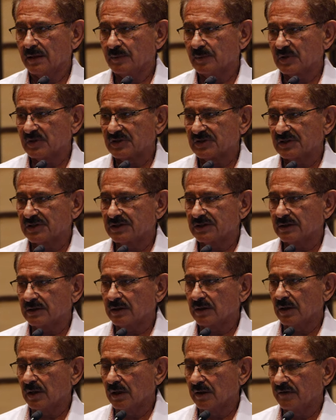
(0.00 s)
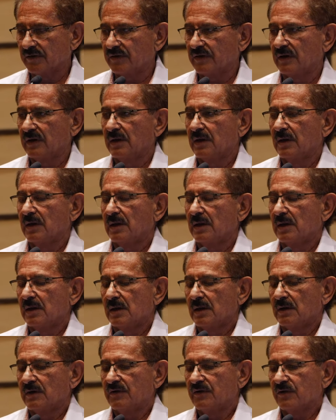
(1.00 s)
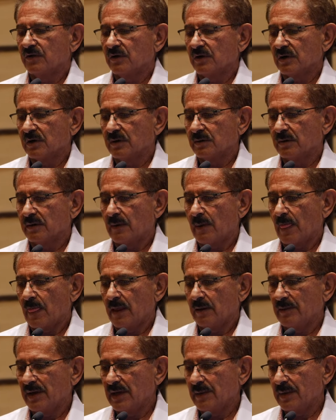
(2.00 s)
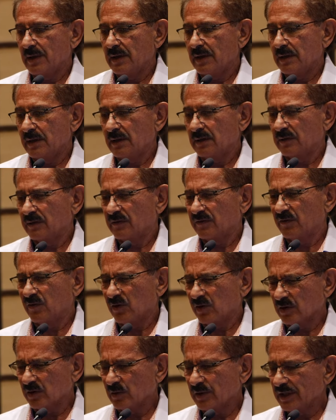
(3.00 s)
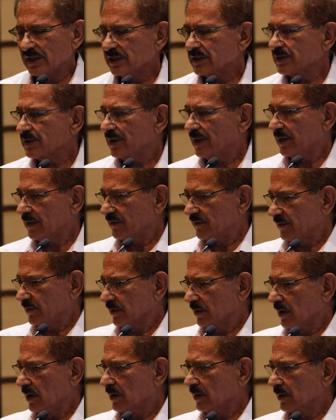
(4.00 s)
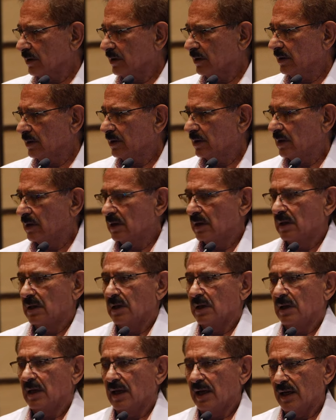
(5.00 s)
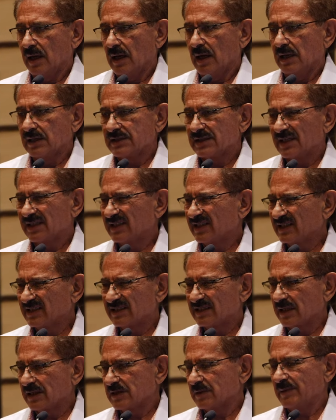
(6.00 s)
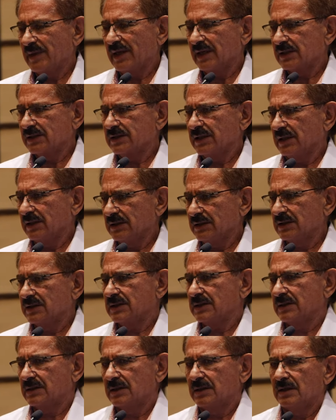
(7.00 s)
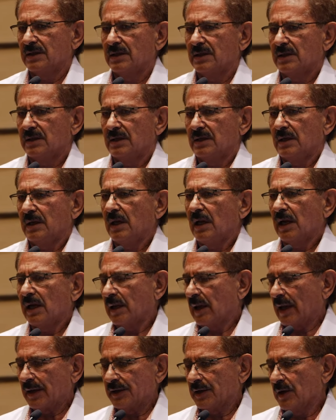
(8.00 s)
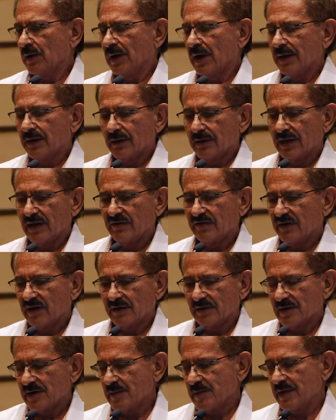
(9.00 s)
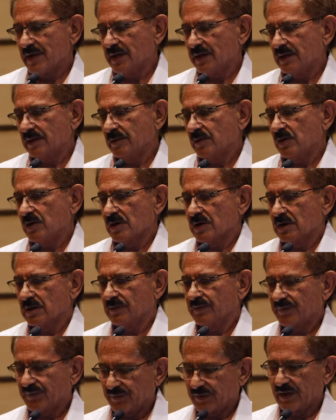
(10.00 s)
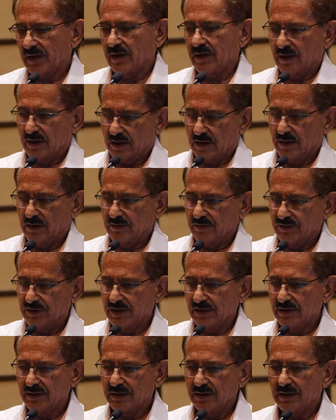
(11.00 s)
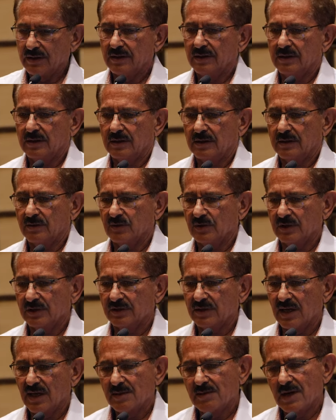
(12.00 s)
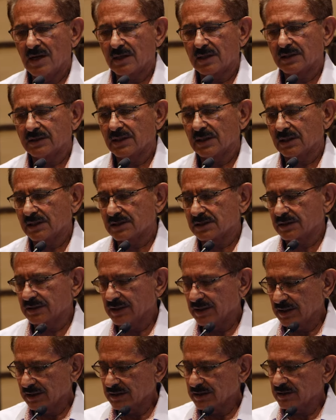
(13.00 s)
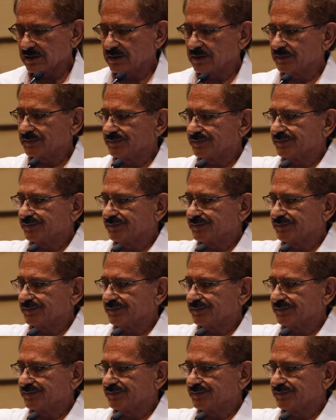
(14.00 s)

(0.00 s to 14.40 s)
a persistent cough for maybe four weeks. You had it for longer. Uh, I said, This doesn't make sense. Uh, I know I don't have viremia anymore. And did the real time mycotoxin test